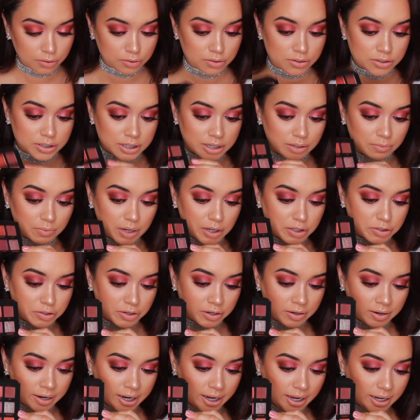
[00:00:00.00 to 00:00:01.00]
using
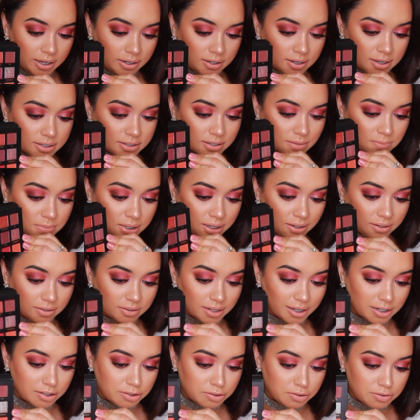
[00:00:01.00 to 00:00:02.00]
Retrograde, because I mean,
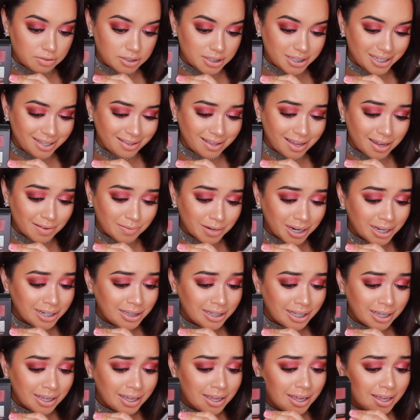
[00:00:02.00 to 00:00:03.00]
like, do you see that
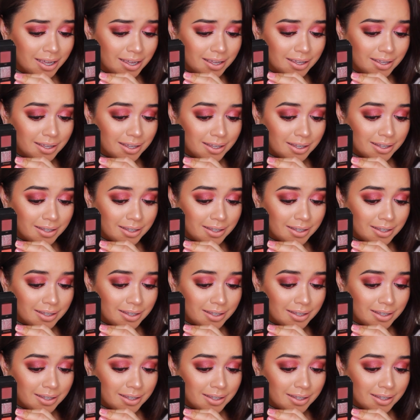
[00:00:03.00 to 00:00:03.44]
right there?